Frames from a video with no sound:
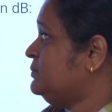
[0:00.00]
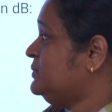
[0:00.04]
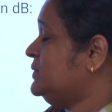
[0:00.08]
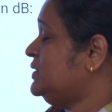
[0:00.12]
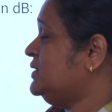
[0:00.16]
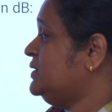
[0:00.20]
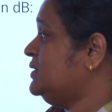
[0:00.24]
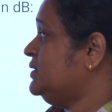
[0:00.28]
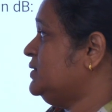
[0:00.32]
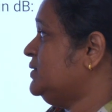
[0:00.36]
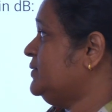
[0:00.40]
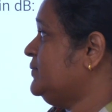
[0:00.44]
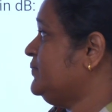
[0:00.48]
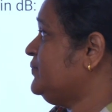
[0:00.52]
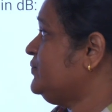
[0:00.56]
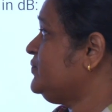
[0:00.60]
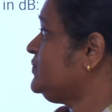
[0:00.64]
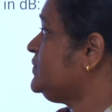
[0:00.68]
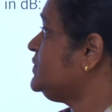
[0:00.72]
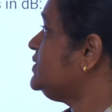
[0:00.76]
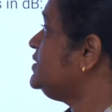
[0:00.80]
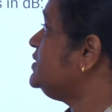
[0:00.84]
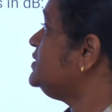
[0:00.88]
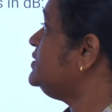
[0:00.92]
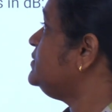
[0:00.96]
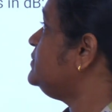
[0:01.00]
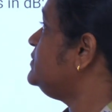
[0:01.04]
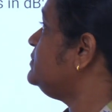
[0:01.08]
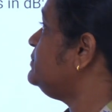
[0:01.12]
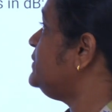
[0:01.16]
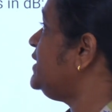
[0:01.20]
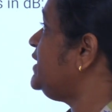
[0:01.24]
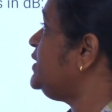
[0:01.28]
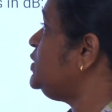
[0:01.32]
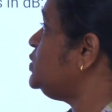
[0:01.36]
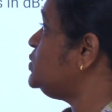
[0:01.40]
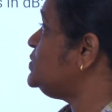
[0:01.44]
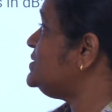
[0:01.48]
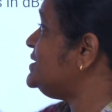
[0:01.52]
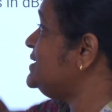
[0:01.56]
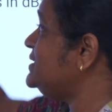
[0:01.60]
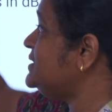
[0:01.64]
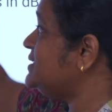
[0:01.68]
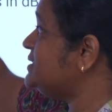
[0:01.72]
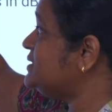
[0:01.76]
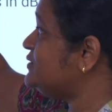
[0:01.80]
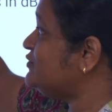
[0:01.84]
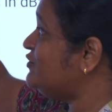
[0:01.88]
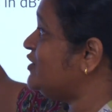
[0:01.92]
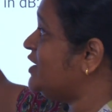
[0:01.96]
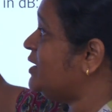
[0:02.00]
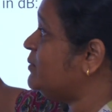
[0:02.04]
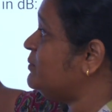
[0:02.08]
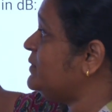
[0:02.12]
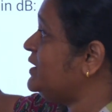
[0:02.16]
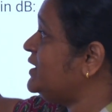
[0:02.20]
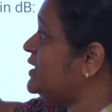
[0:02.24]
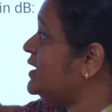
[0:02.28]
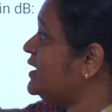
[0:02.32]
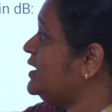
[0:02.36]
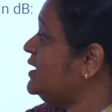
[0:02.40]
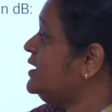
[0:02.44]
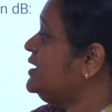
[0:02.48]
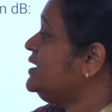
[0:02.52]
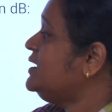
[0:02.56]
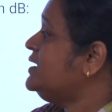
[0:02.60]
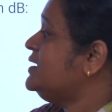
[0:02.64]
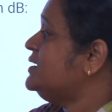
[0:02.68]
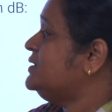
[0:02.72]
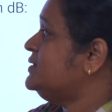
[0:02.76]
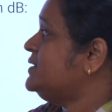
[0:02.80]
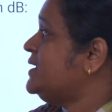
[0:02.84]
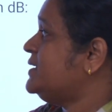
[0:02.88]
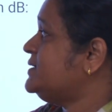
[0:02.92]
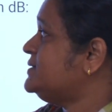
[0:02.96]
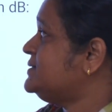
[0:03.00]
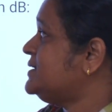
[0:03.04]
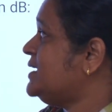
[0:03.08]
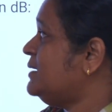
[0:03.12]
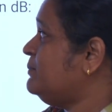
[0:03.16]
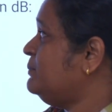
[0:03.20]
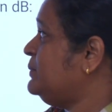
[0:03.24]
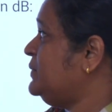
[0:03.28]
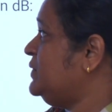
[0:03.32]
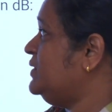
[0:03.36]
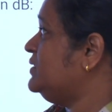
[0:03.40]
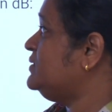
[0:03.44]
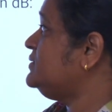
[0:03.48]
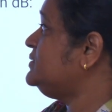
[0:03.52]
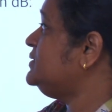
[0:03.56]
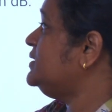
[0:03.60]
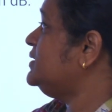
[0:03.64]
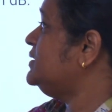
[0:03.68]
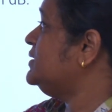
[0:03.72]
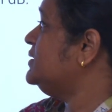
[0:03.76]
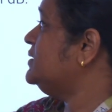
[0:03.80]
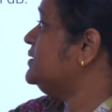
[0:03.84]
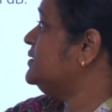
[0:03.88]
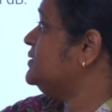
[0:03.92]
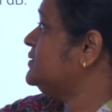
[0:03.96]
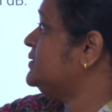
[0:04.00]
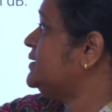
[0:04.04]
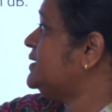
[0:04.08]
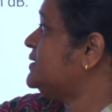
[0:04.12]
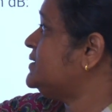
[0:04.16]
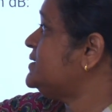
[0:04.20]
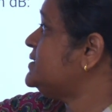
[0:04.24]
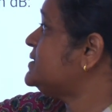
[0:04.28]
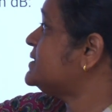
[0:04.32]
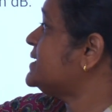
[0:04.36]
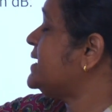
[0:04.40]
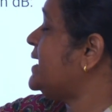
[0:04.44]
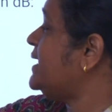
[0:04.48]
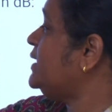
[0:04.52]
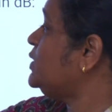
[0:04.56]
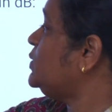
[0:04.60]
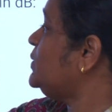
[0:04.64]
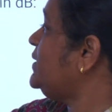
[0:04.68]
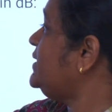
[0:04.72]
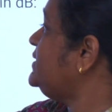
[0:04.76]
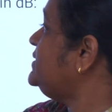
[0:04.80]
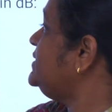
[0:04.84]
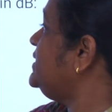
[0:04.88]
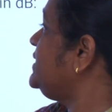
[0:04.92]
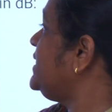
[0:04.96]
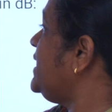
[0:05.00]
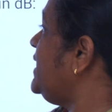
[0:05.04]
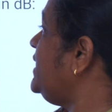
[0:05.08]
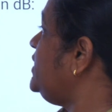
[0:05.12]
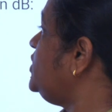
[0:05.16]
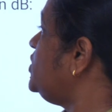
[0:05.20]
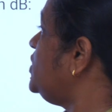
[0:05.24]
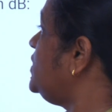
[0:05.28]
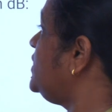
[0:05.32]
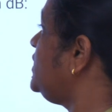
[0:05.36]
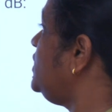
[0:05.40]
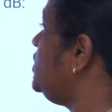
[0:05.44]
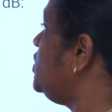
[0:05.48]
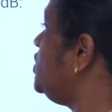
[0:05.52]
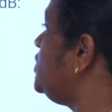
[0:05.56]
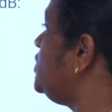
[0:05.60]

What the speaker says: some. By using this formula, the example, that is calculate the gain or